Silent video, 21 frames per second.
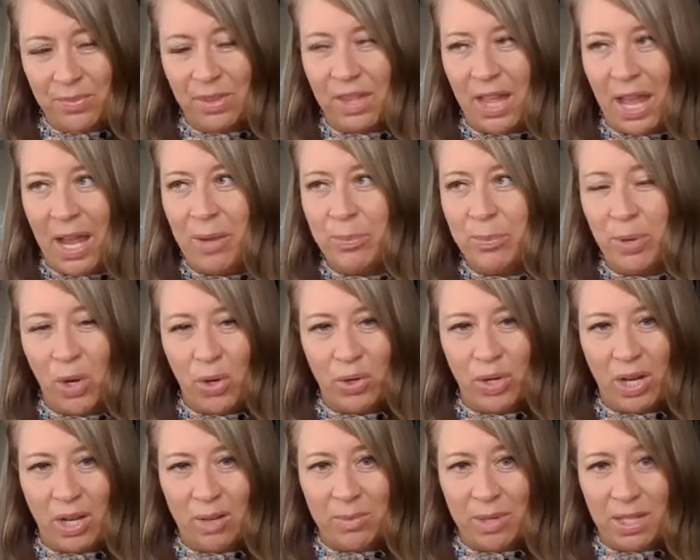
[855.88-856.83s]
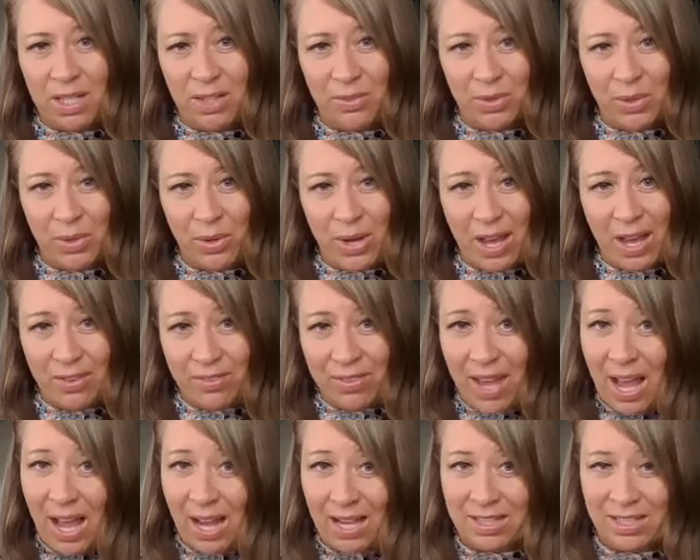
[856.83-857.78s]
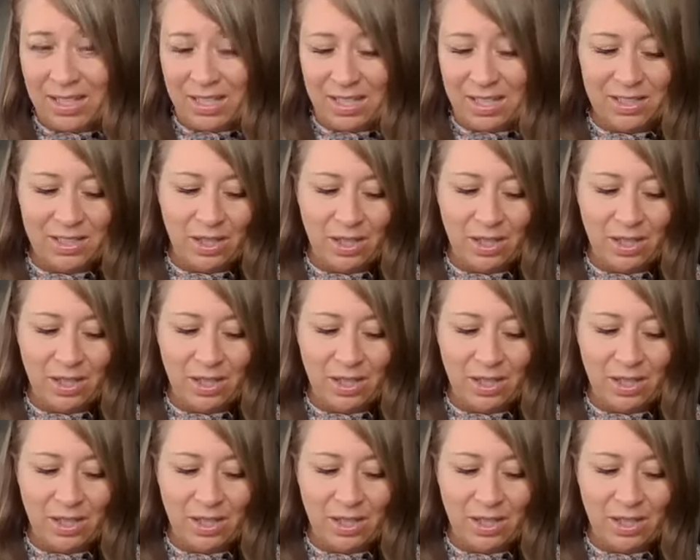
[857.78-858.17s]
light program than if you have acne.